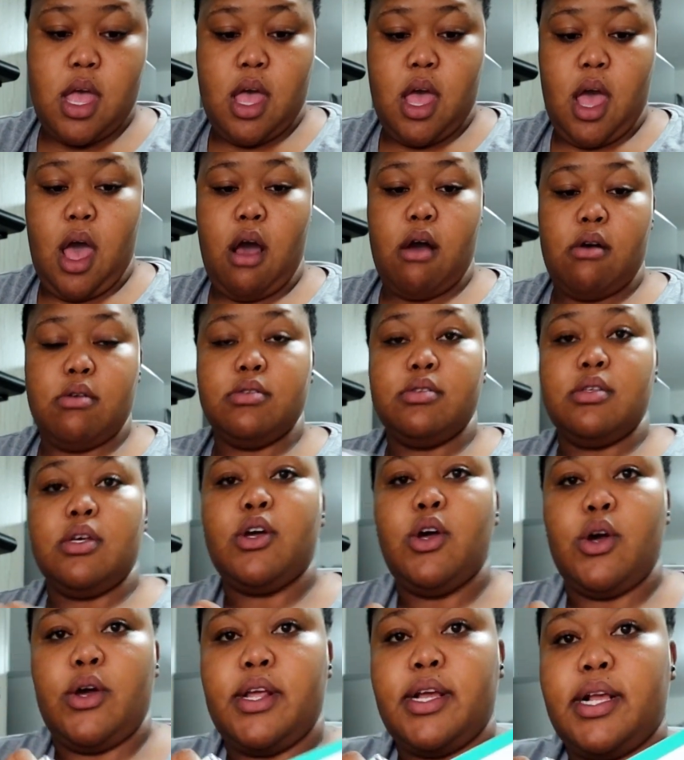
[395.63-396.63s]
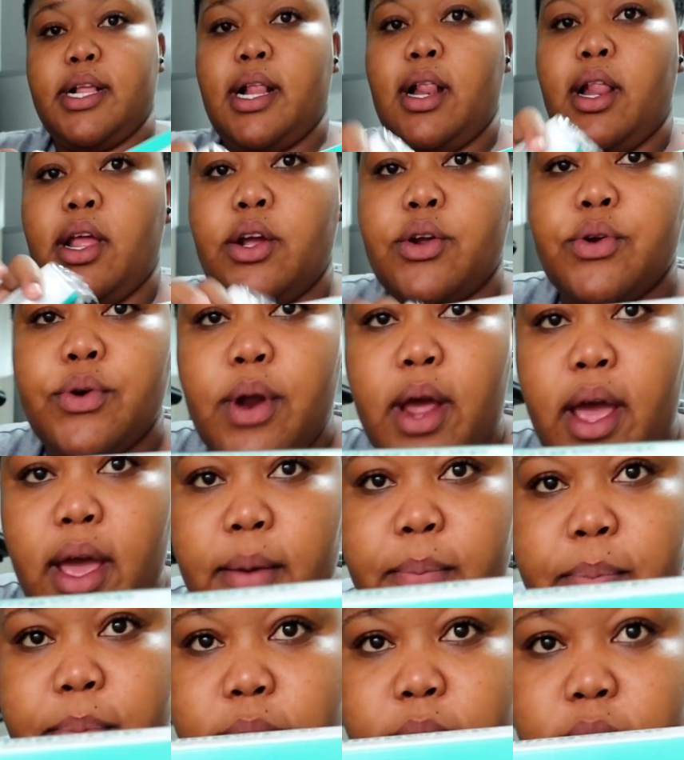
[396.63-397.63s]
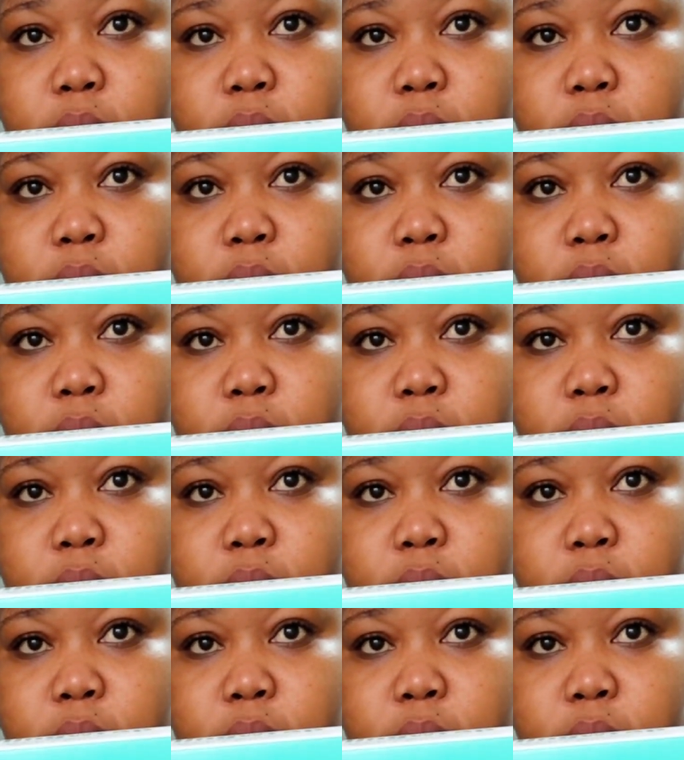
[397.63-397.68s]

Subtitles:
I also got a cling wrap.